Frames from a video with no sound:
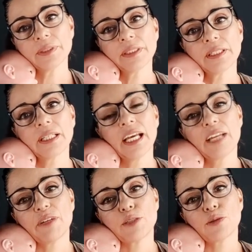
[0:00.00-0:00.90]
and
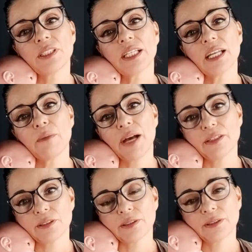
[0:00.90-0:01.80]
support baby's
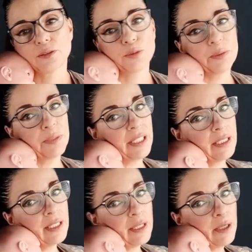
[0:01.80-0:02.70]
bottom, while I'm
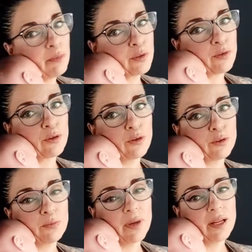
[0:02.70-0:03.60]
going to use my
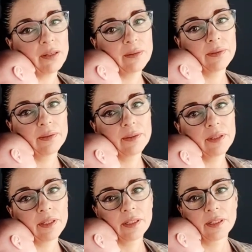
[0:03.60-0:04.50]
other hand to
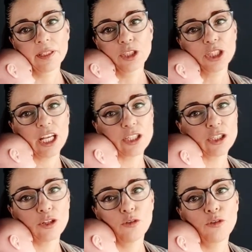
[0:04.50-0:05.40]
search for the upper
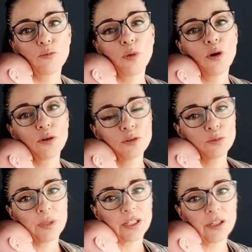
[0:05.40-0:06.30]
edge of the
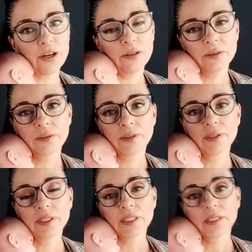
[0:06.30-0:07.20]
layer
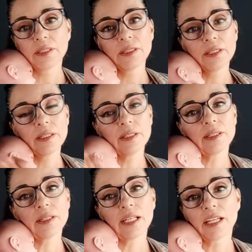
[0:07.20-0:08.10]
and
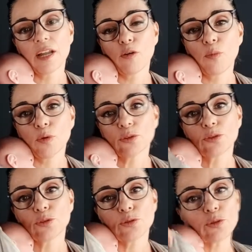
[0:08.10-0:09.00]
bring it up to
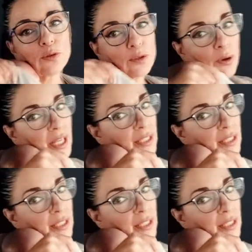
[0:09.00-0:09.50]
baby's ears.